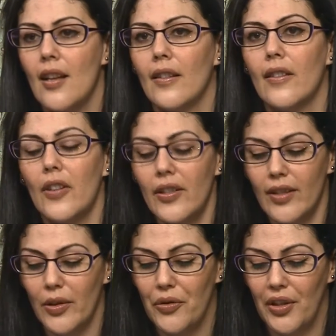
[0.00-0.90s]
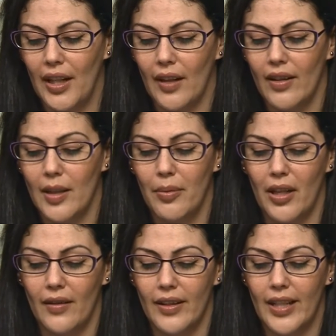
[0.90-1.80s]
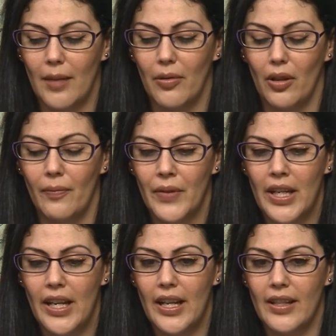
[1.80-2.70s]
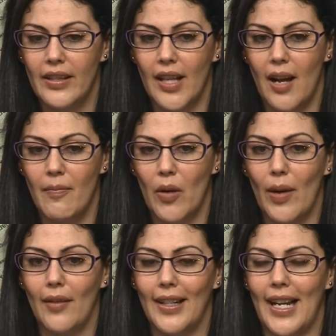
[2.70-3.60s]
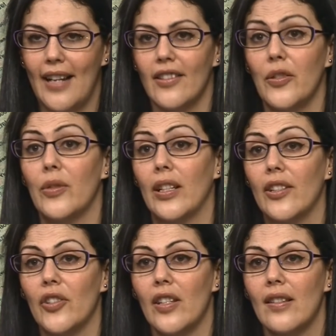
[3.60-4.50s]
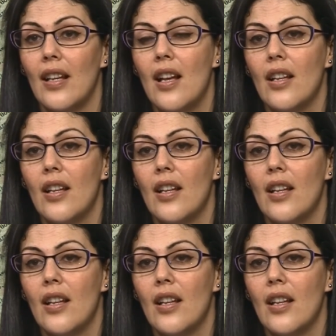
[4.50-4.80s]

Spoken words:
The third solution that I like to put on the table is around enhanced due diligence.